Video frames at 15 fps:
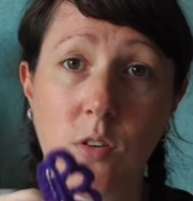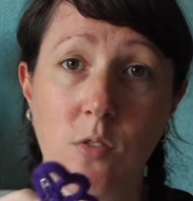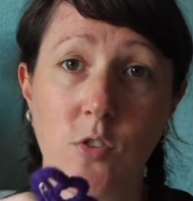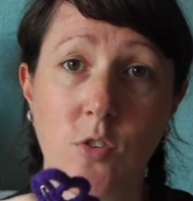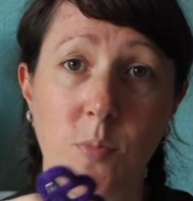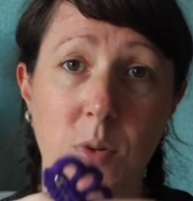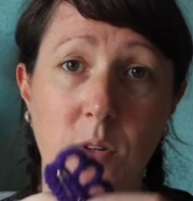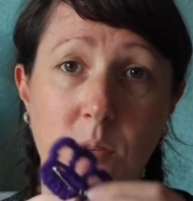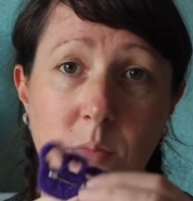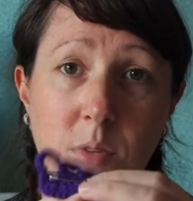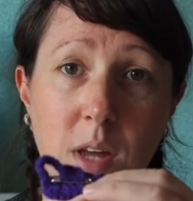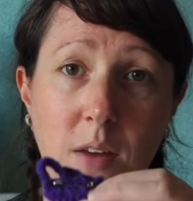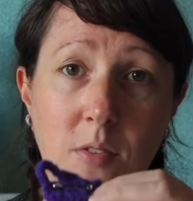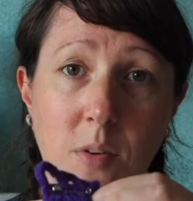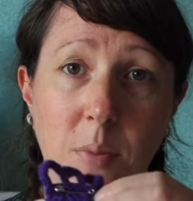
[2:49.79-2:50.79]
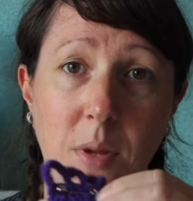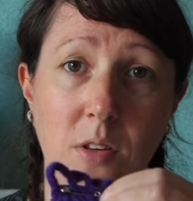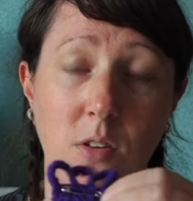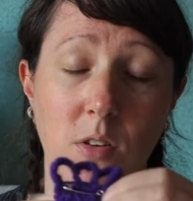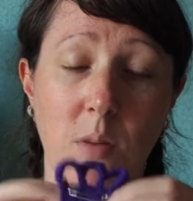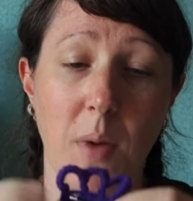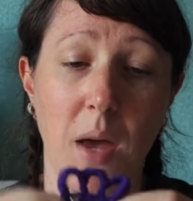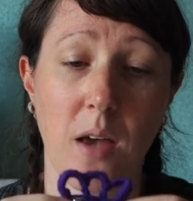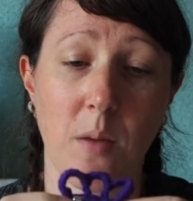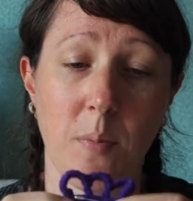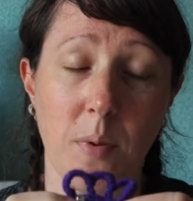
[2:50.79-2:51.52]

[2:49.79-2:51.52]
I've just put some safety pins on the back